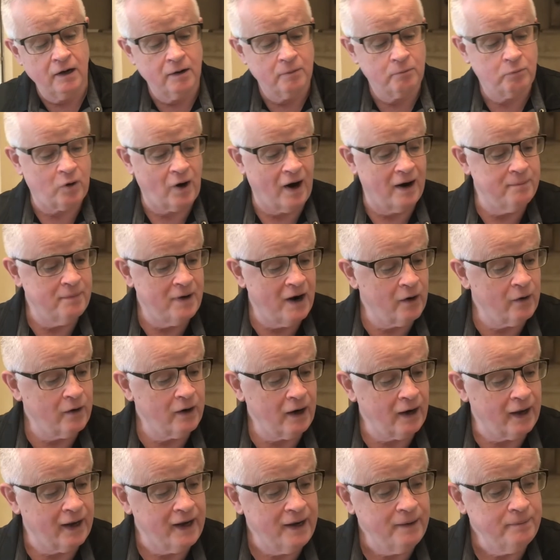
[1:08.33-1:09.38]

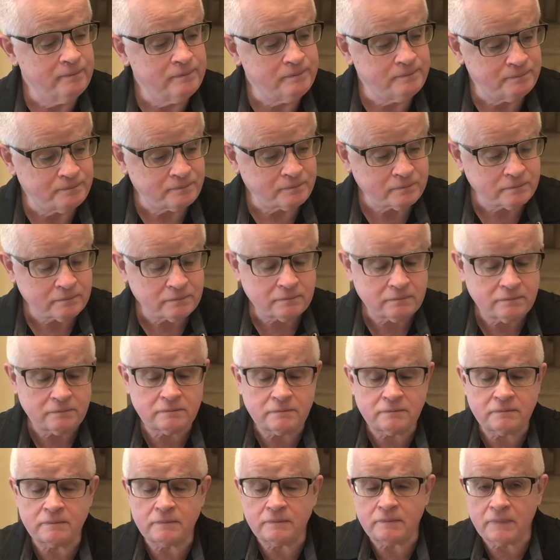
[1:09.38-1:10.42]
Primarily,
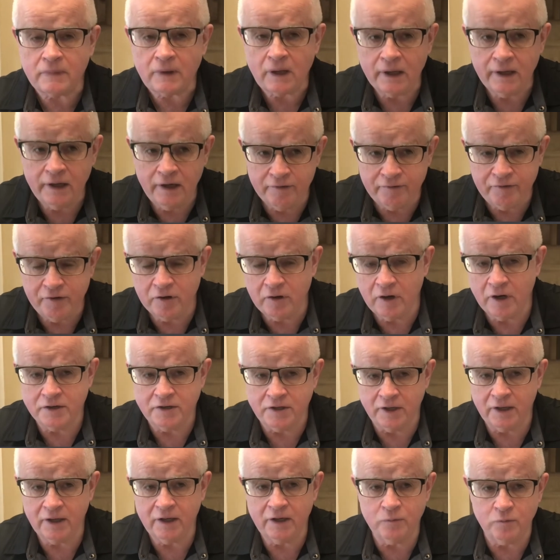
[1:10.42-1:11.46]
if you're
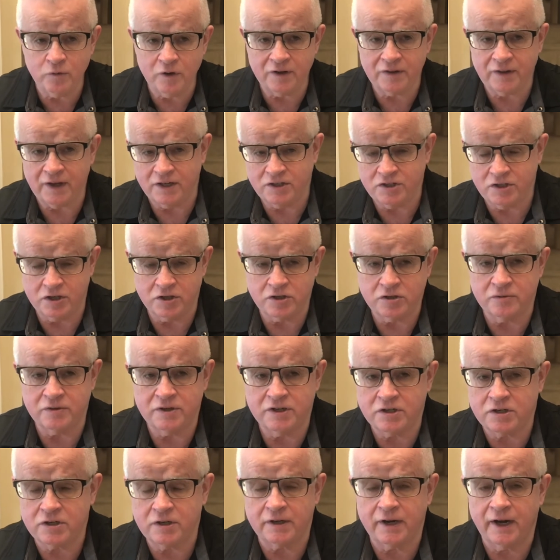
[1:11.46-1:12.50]
dealing with a
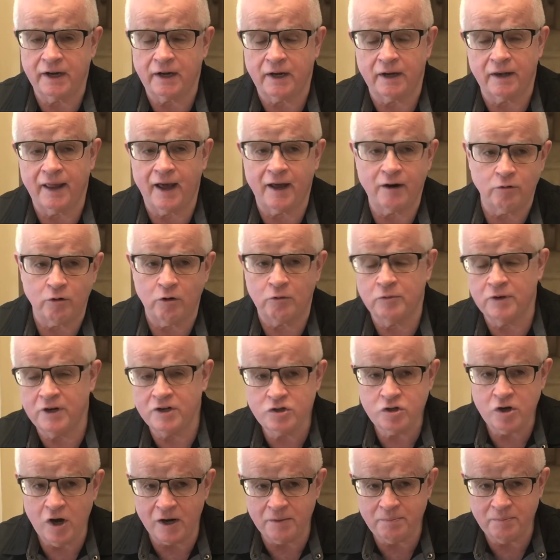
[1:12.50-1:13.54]
situation like a lateral
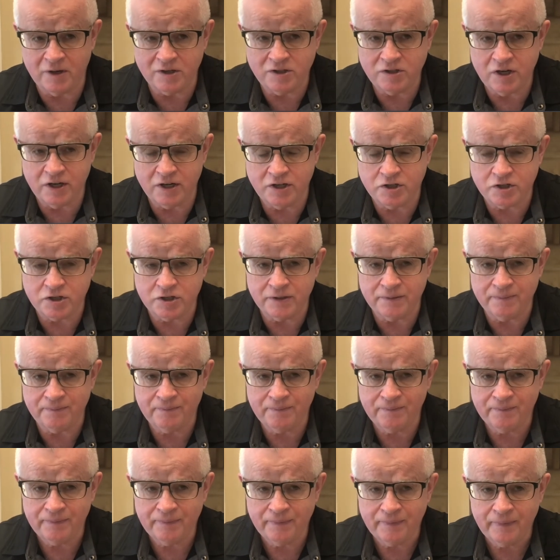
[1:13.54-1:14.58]
ridge augmentation,
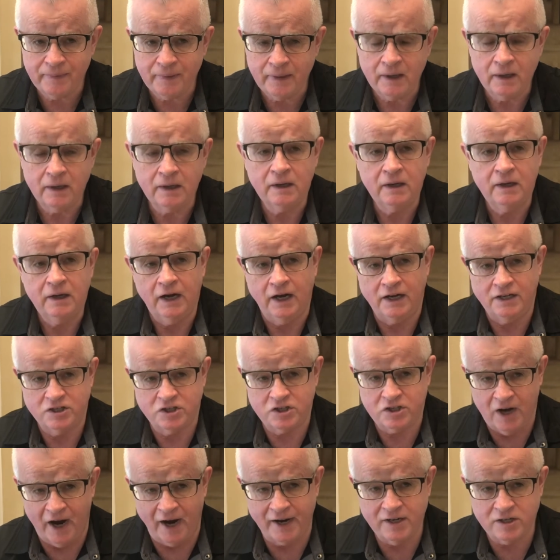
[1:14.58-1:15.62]
a
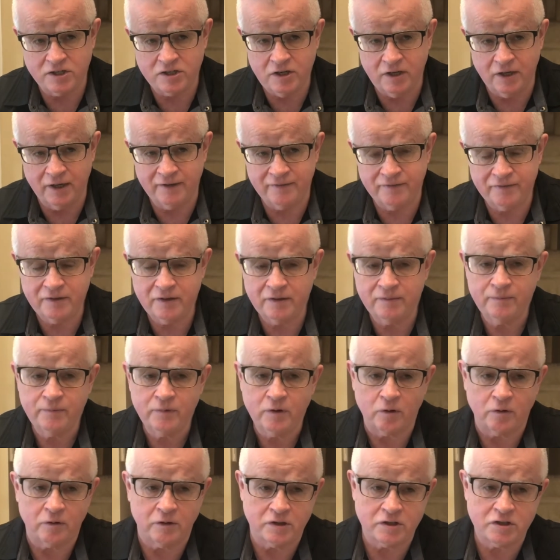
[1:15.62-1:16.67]
sinus lift,
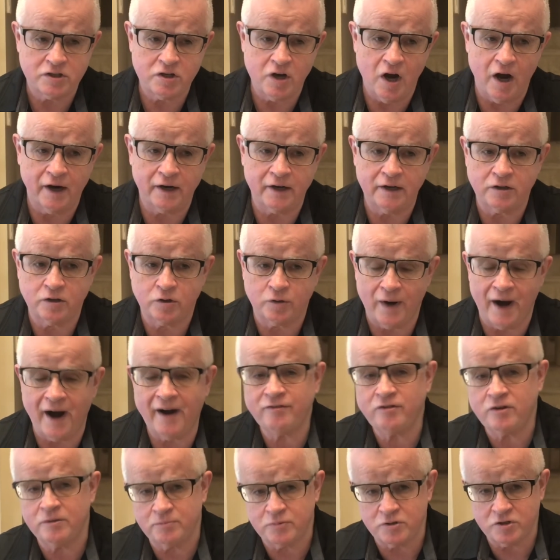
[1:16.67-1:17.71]
or a socket
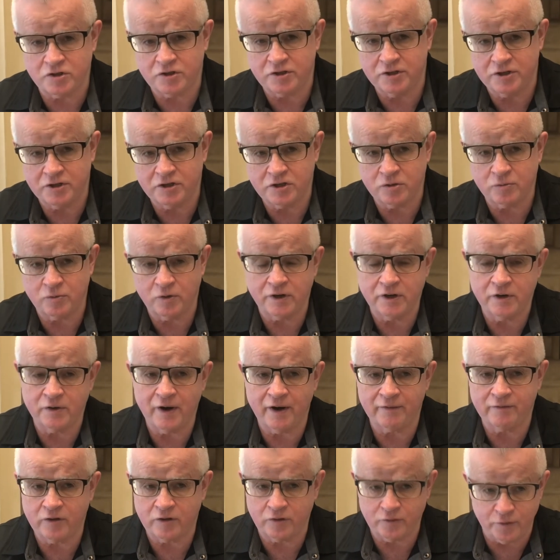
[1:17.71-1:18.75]
grafting procedure where you
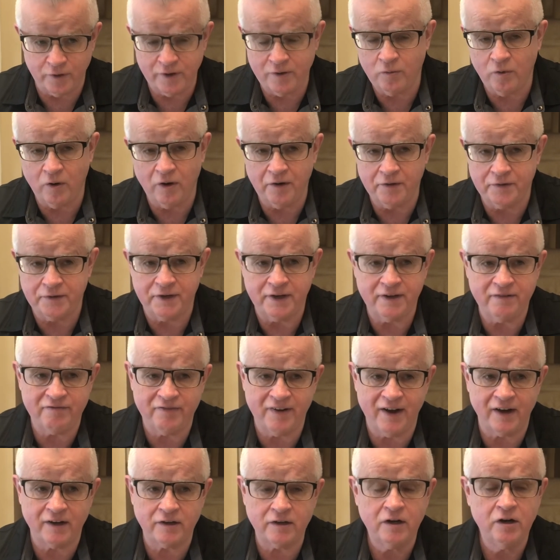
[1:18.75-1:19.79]
have a three-wall
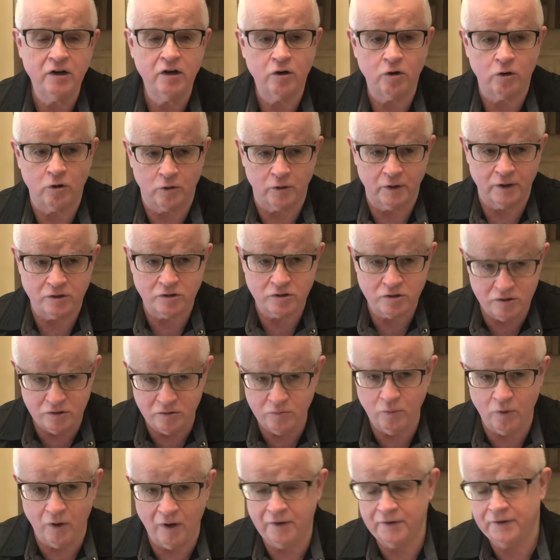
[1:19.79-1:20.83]
defect or a
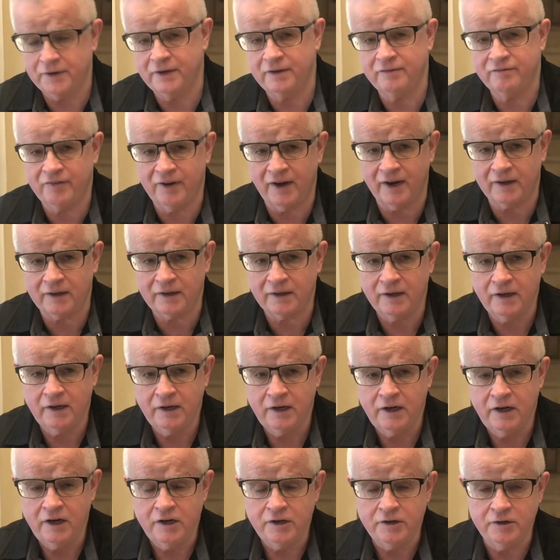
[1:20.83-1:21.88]
two-wall defect,
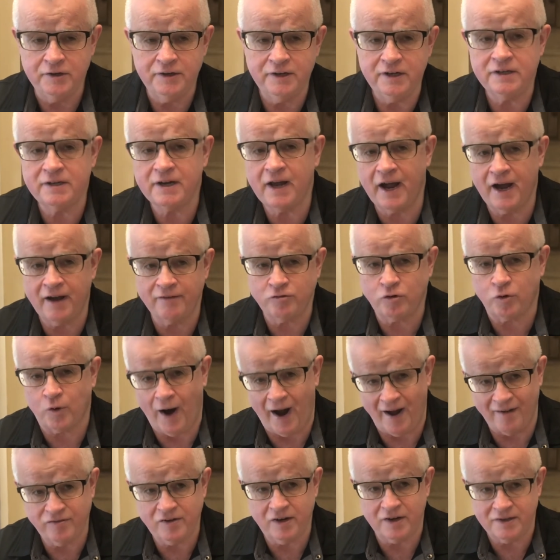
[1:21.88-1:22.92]
you need to have
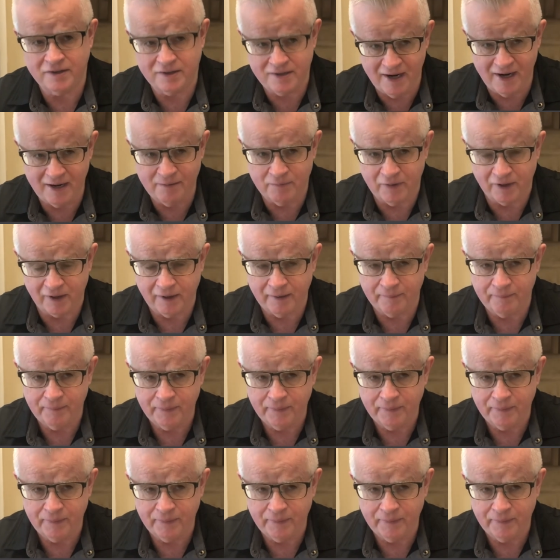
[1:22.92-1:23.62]
graft containment